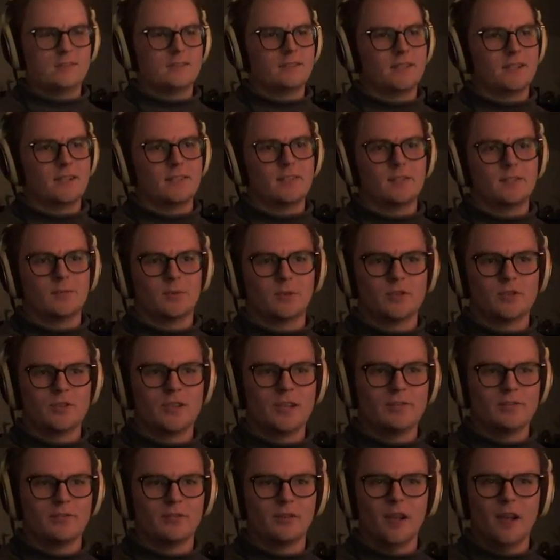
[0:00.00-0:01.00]
That's what you
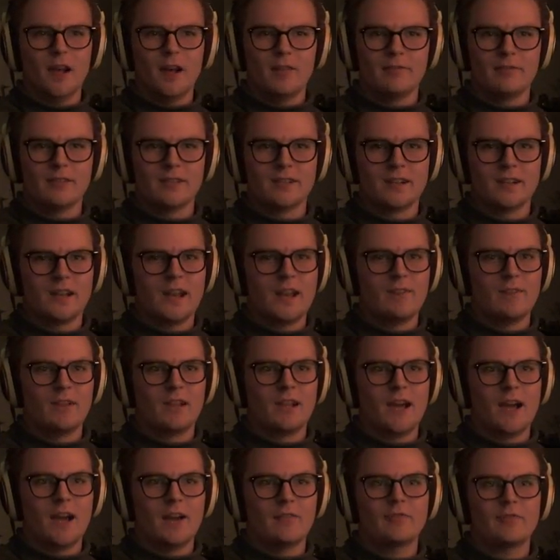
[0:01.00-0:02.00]
get for laughing. Never
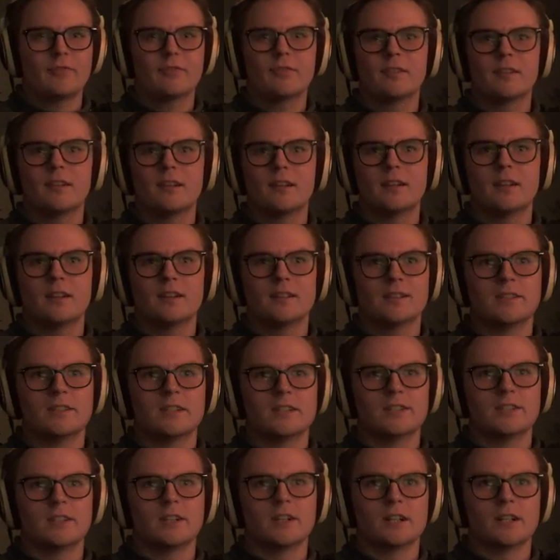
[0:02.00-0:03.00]
laugh. Sticky
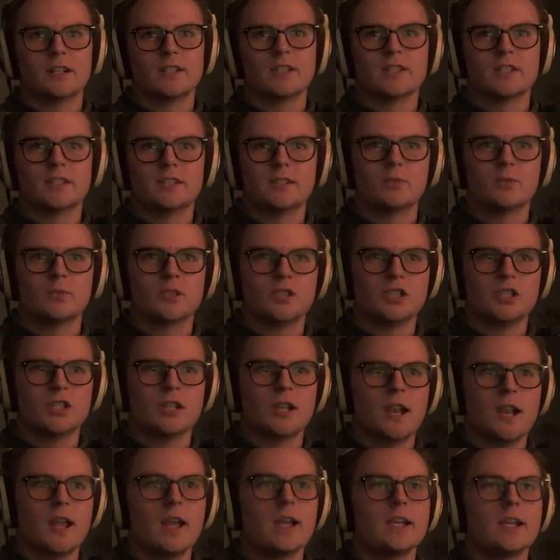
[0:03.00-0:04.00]
Stardust was
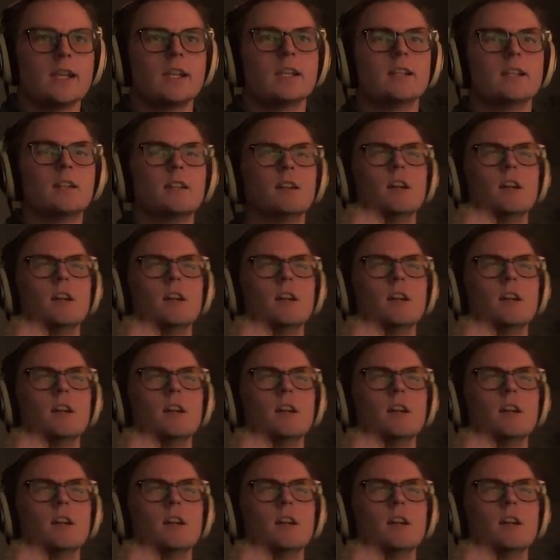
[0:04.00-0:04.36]
slain.